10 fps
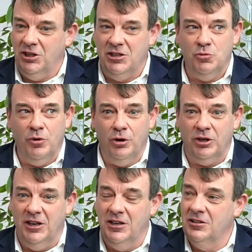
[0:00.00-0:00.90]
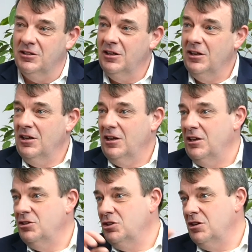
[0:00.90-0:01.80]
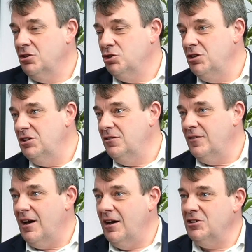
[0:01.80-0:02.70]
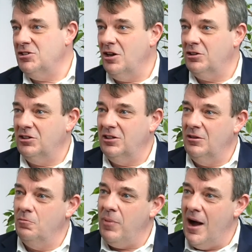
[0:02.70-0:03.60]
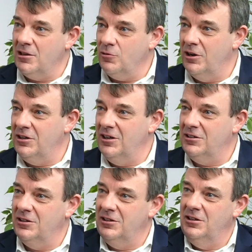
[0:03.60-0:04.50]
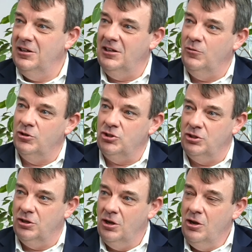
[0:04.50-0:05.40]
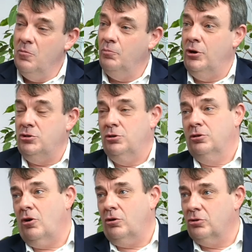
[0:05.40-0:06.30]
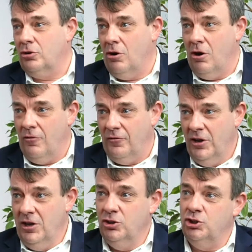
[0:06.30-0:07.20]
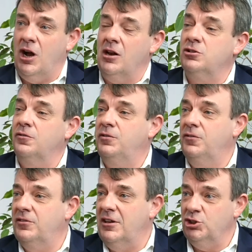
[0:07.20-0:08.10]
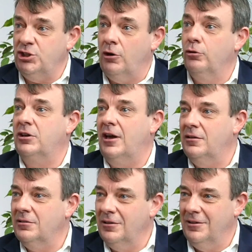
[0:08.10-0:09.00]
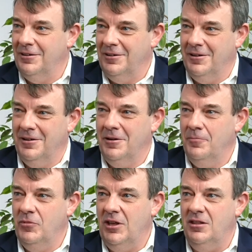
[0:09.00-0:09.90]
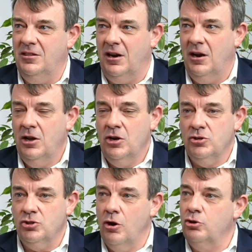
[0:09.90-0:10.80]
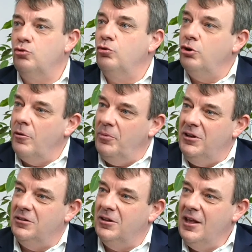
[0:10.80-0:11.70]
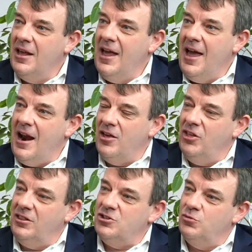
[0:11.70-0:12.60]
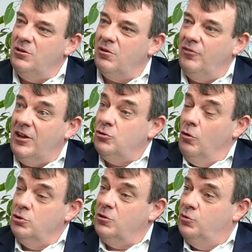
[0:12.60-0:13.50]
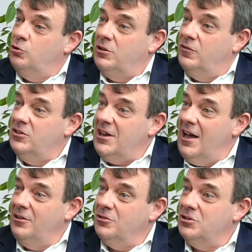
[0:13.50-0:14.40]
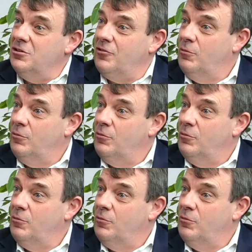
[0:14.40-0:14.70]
his work in Geneva. He studied in Padua in Italy. He was the personal doctor of Charles V, Charles Quint, in there. So a true European. And I think this really reflects also what we do at Vesalius from a